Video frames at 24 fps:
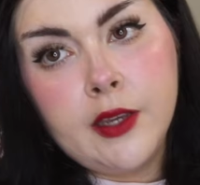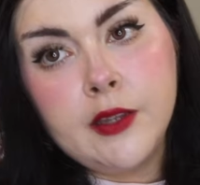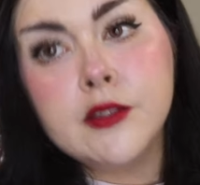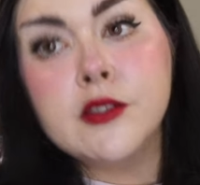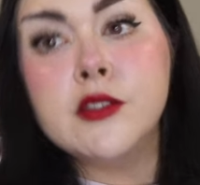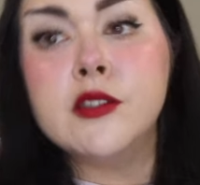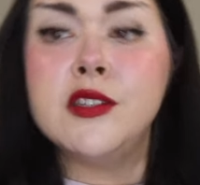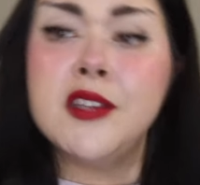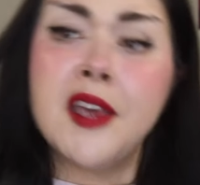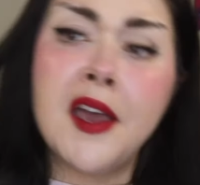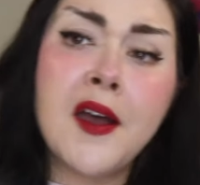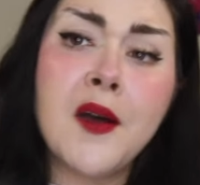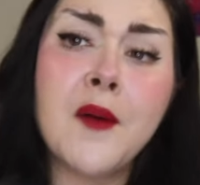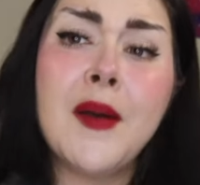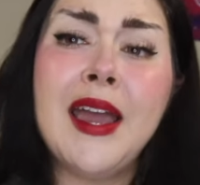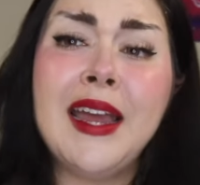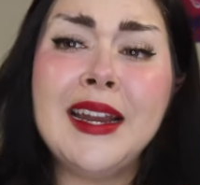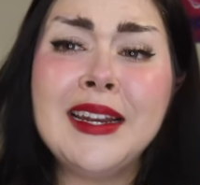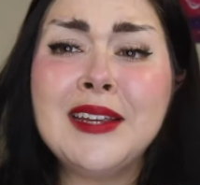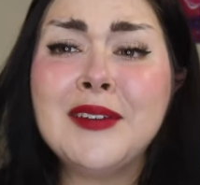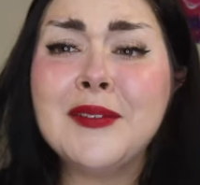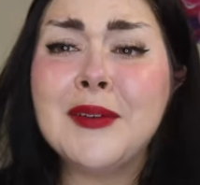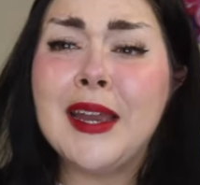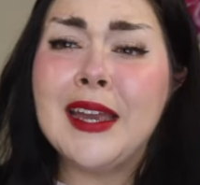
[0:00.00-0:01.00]
So
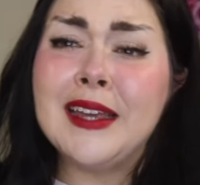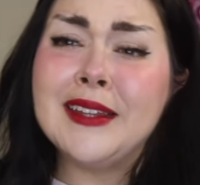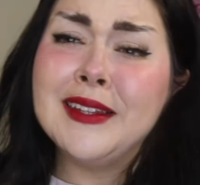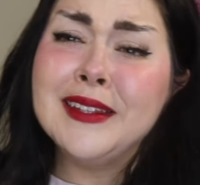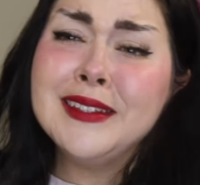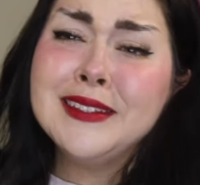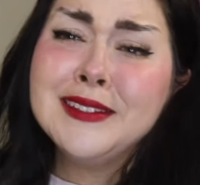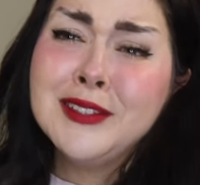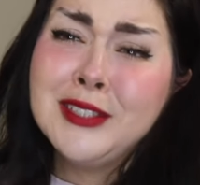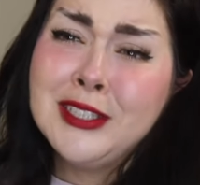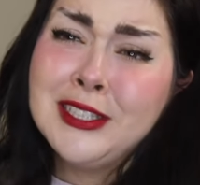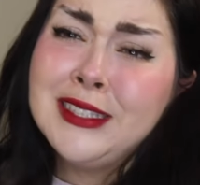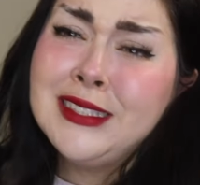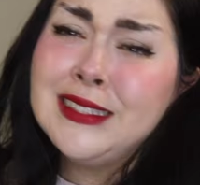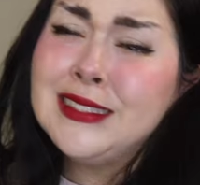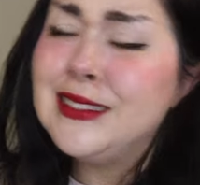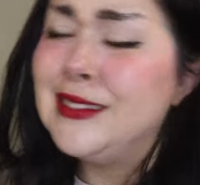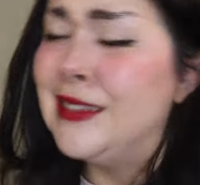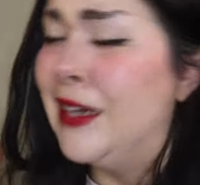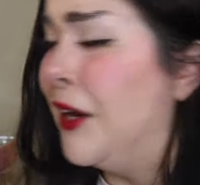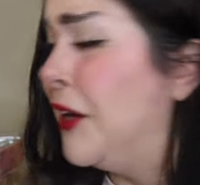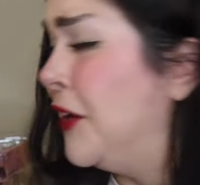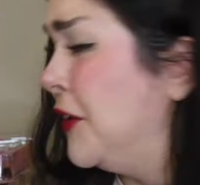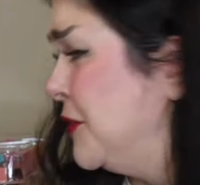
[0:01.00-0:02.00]
anyway, let's look at these
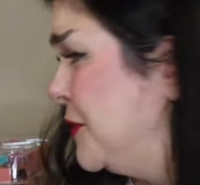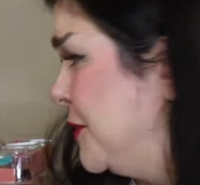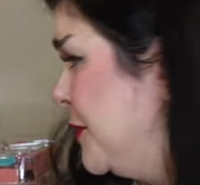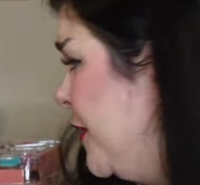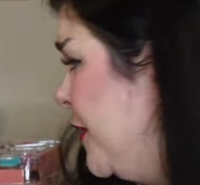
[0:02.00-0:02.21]
dolls, all